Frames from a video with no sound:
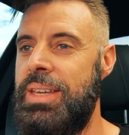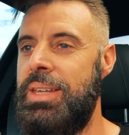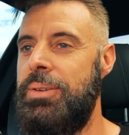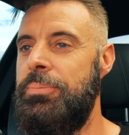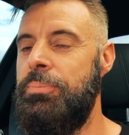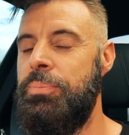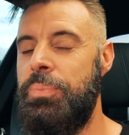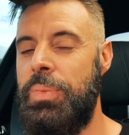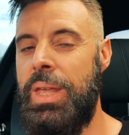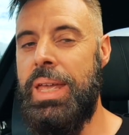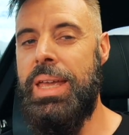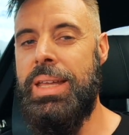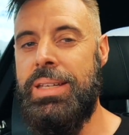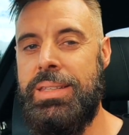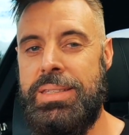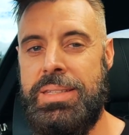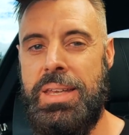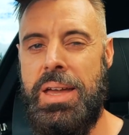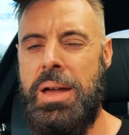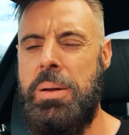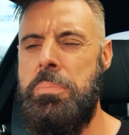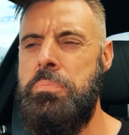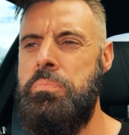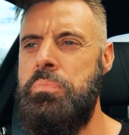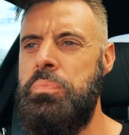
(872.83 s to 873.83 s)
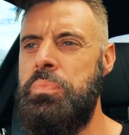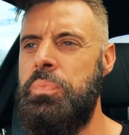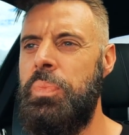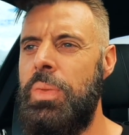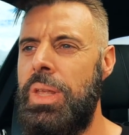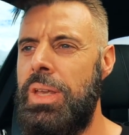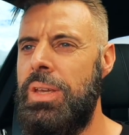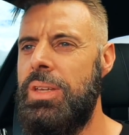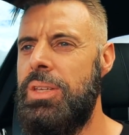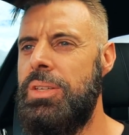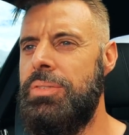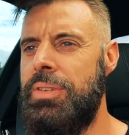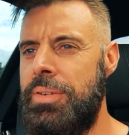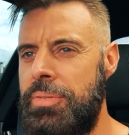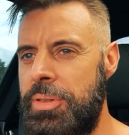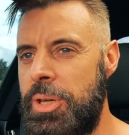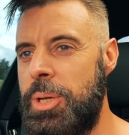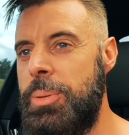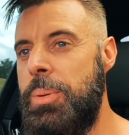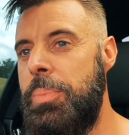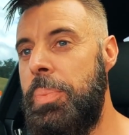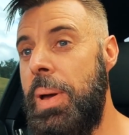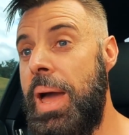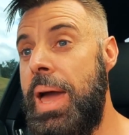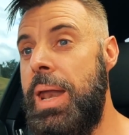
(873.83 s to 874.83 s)
Then it um, you
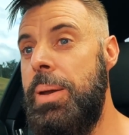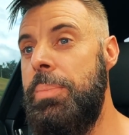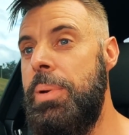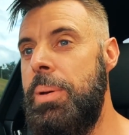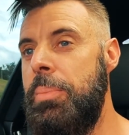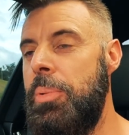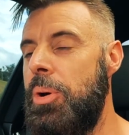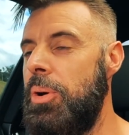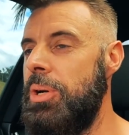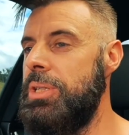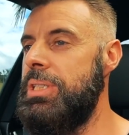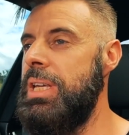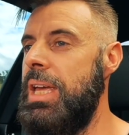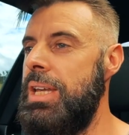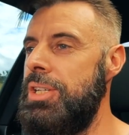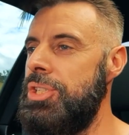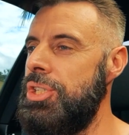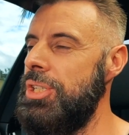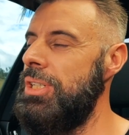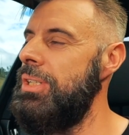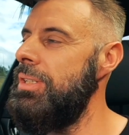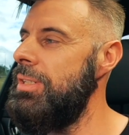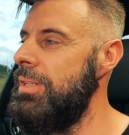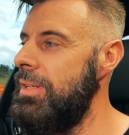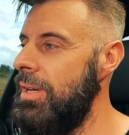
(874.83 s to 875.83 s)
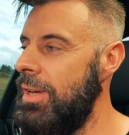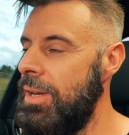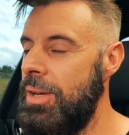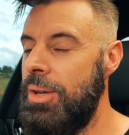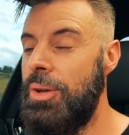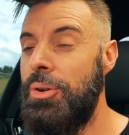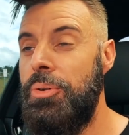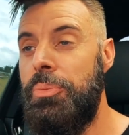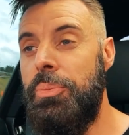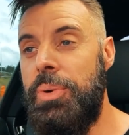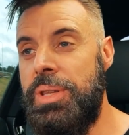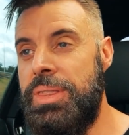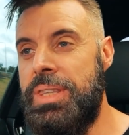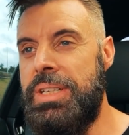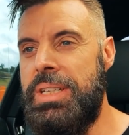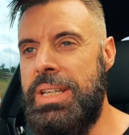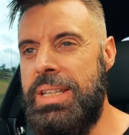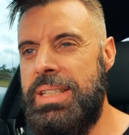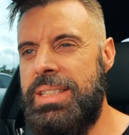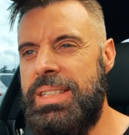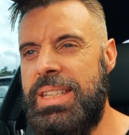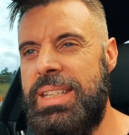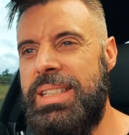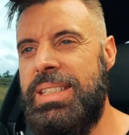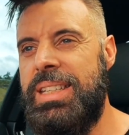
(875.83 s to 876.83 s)
definitely got to be paying a bit more attention with the
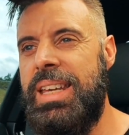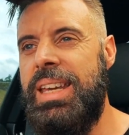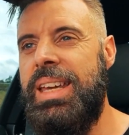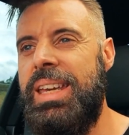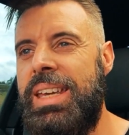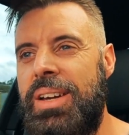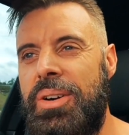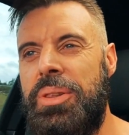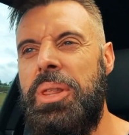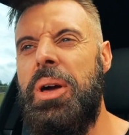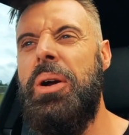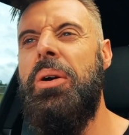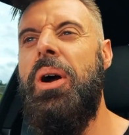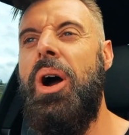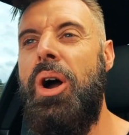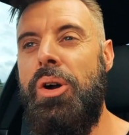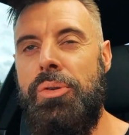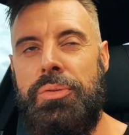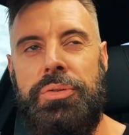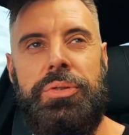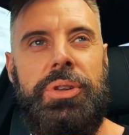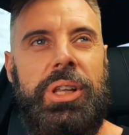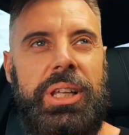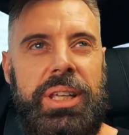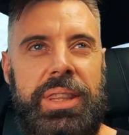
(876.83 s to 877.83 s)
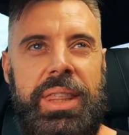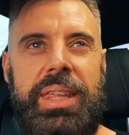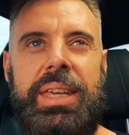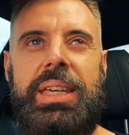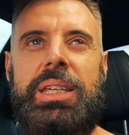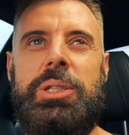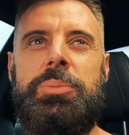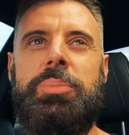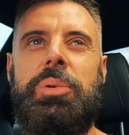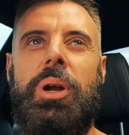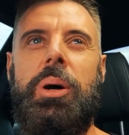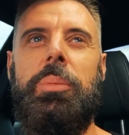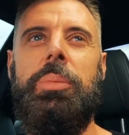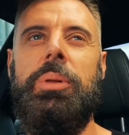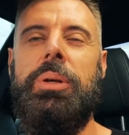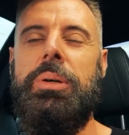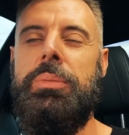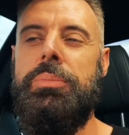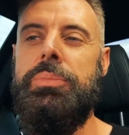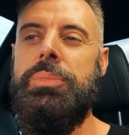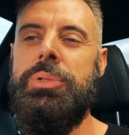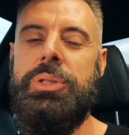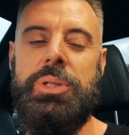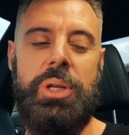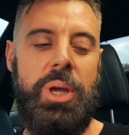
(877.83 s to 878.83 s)
DCT. Although hopefully these
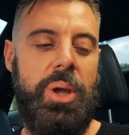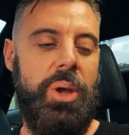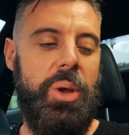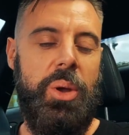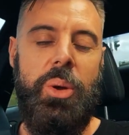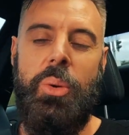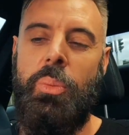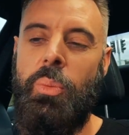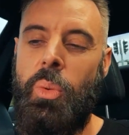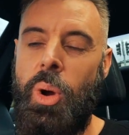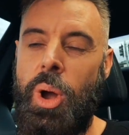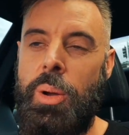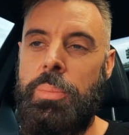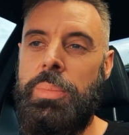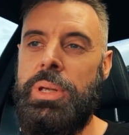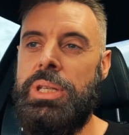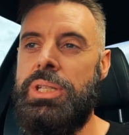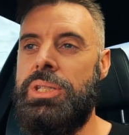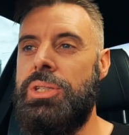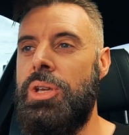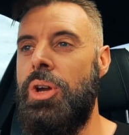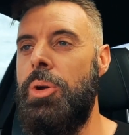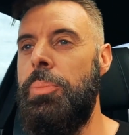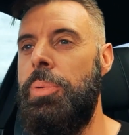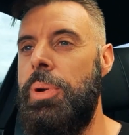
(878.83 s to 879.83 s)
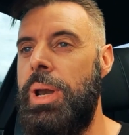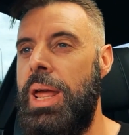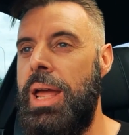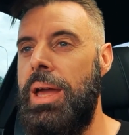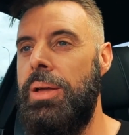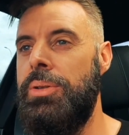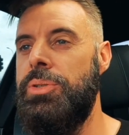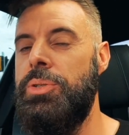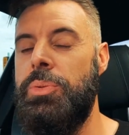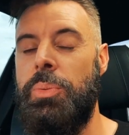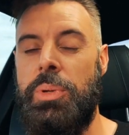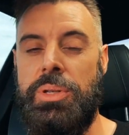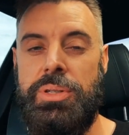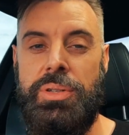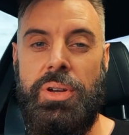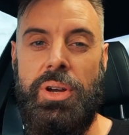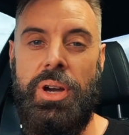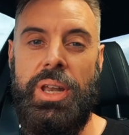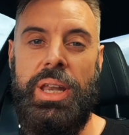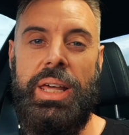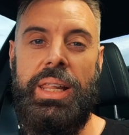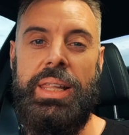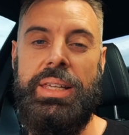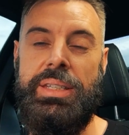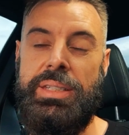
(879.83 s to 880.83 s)
problems won't be so pronounced once I have
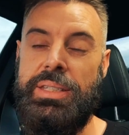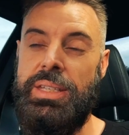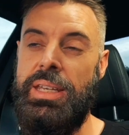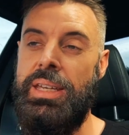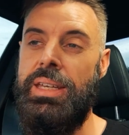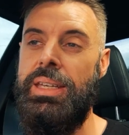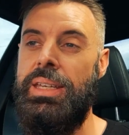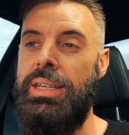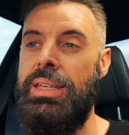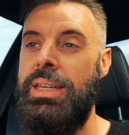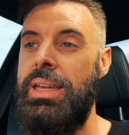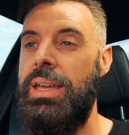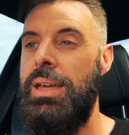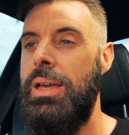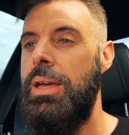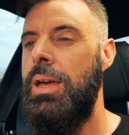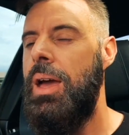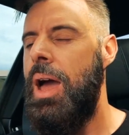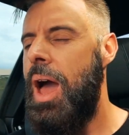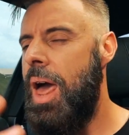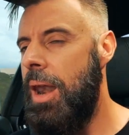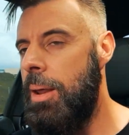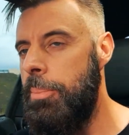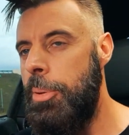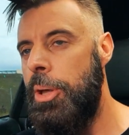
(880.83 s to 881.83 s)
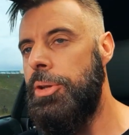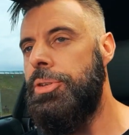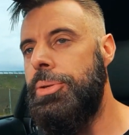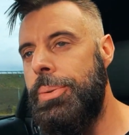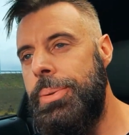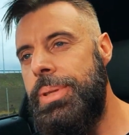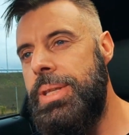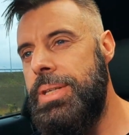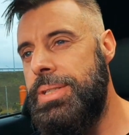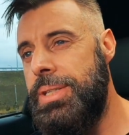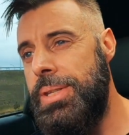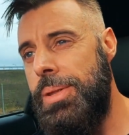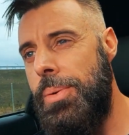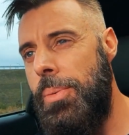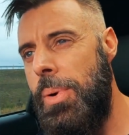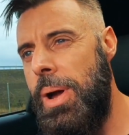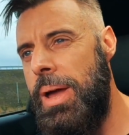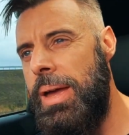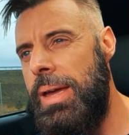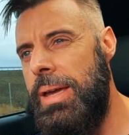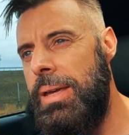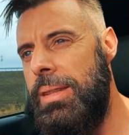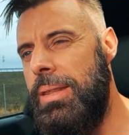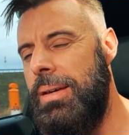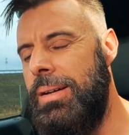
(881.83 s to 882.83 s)
got an LSD. And I'm not doing this in the
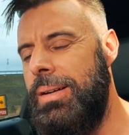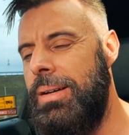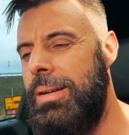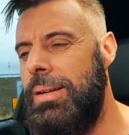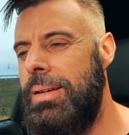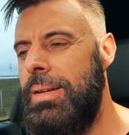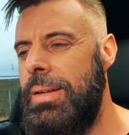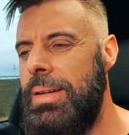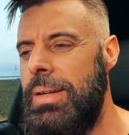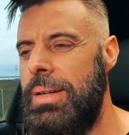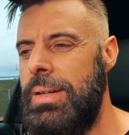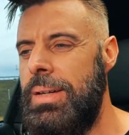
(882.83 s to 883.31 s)
wet either.